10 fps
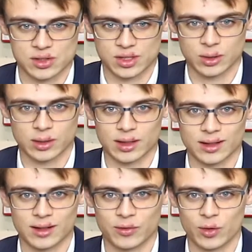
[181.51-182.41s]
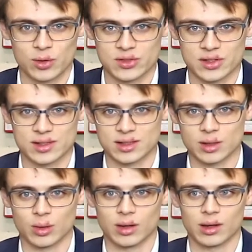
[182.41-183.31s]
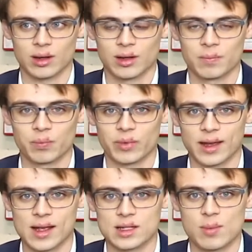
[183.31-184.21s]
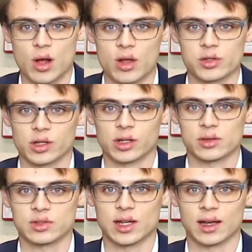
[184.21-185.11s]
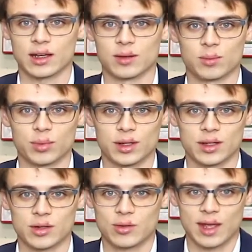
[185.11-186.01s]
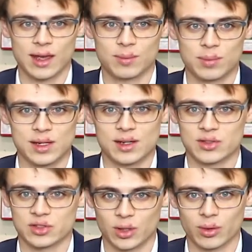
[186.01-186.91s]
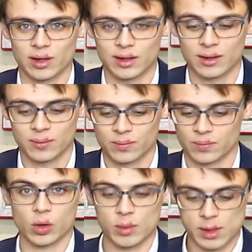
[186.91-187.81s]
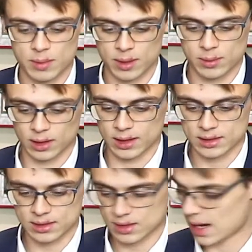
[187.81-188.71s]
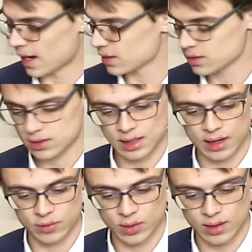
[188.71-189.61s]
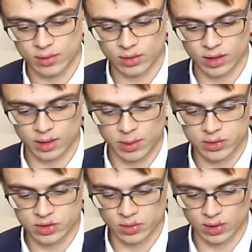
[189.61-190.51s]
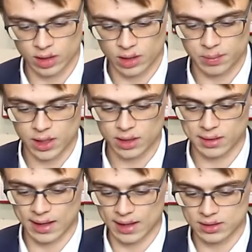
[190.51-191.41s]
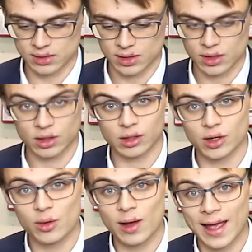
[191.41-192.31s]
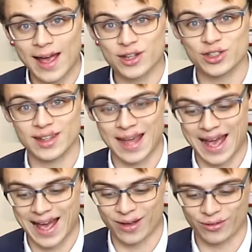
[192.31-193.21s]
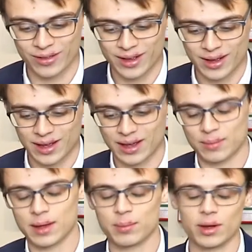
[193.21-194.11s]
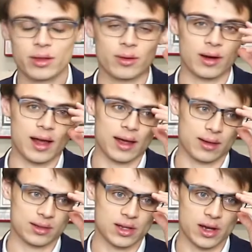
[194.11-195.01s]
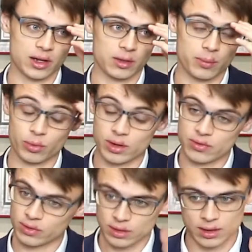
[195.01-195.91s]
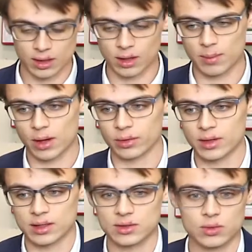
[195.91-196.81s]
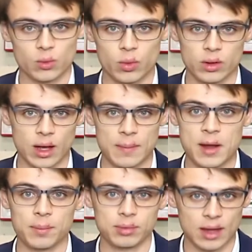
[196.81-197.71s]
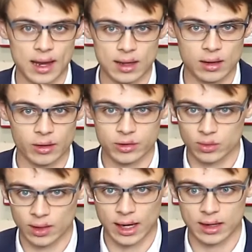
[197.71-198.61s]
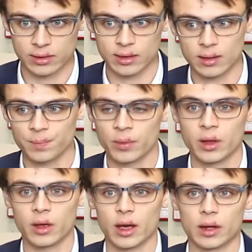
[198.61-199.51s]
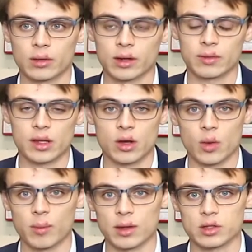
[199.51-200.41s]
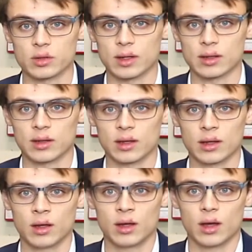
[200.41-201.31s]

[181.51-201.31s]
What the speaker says: Ahsoka. Of course it's Ahsoka. I guess Maul's a close second, but you can't beat Ahsoka. Grubby Pubulus asks, "Have you ever thought about doing a podcast?" You know, I actually have. My brother and I talked briefly about this. I'm not planning on doing anything. I don't have the equipment or anything.